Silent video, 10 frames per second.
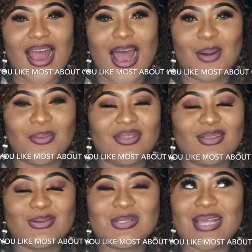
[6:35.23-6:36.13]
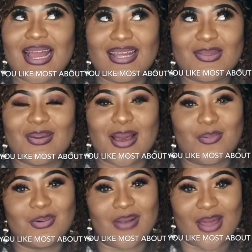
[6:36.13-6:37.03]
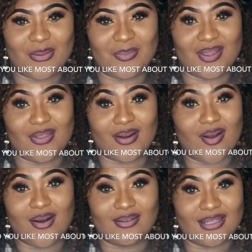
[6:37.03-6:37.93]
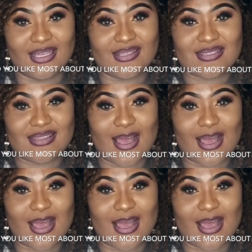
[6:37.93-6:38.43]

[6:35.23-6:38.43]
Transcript: I don't think there's anything I would rather be than Congolese.